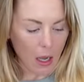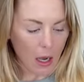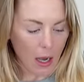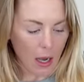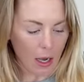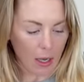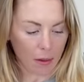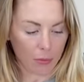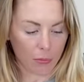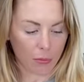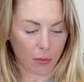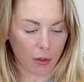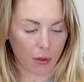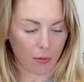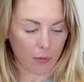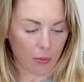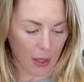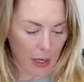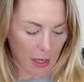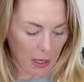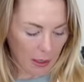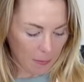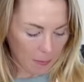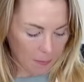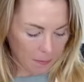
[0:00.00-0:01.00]
I approve
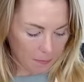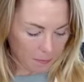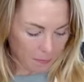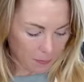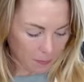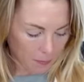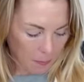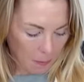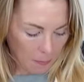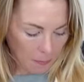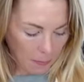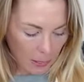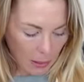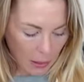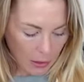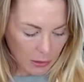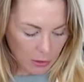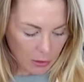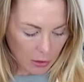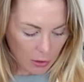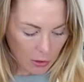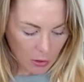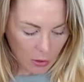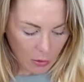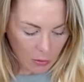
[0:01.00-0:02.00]
that.
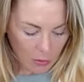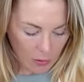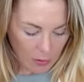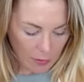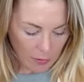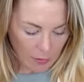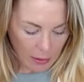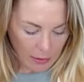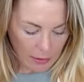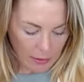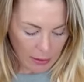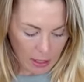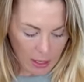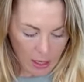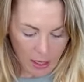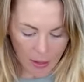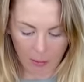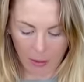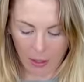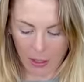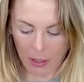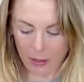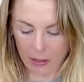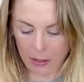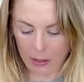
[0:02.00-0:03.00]
So you just get the
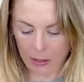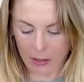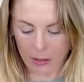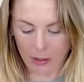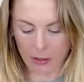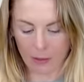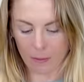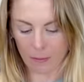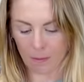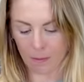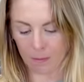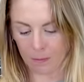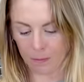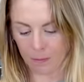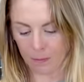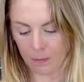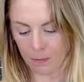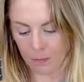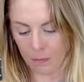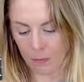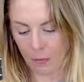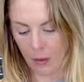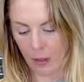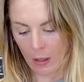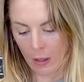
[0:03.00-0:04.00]
hummus,
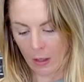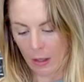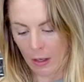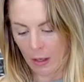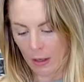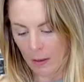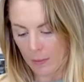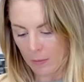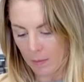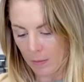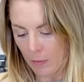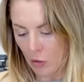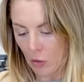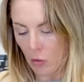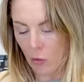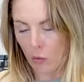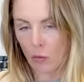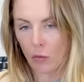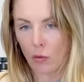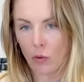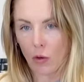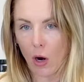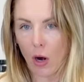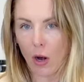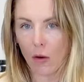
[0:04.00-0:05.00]
you
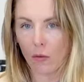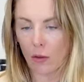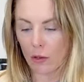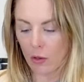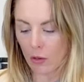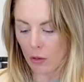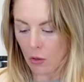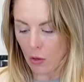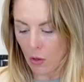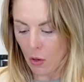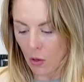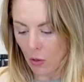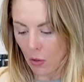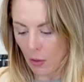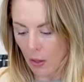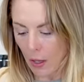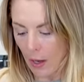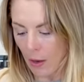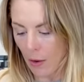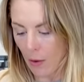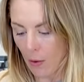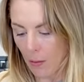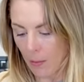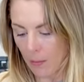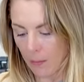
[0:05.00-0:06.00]
carve a little hole
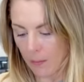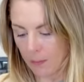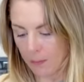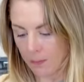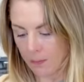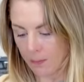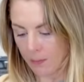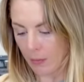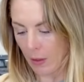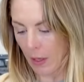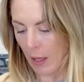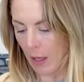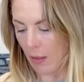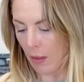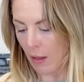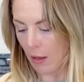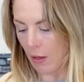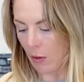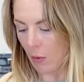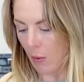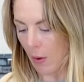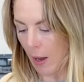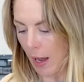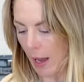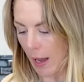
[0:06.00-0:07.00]
out, and then
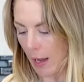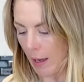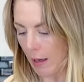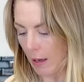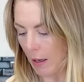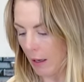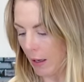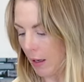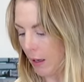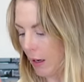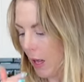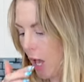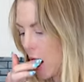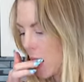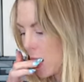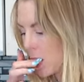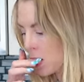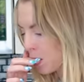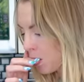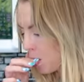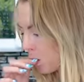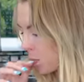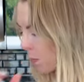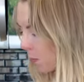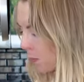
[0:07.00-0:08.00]
you add in
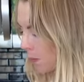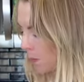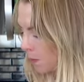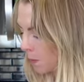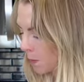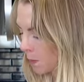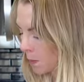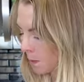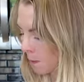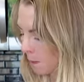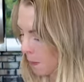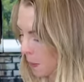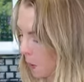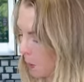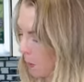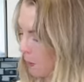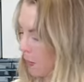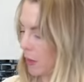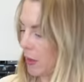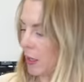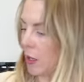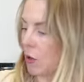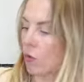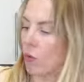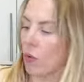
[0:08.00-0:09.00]

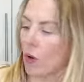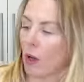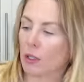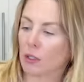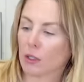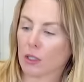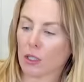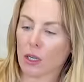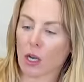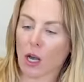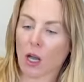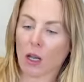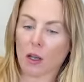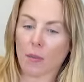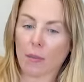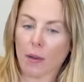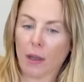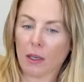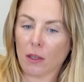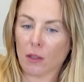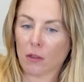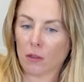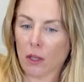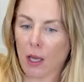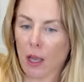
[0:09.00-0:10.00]
the crunchy
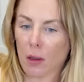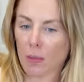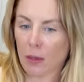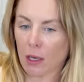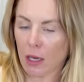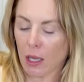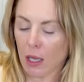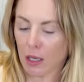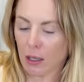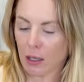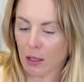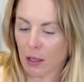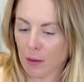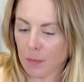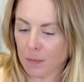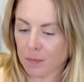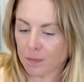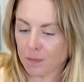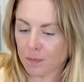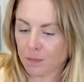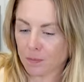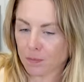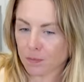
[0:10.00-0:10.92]
jalapeno lime and onion.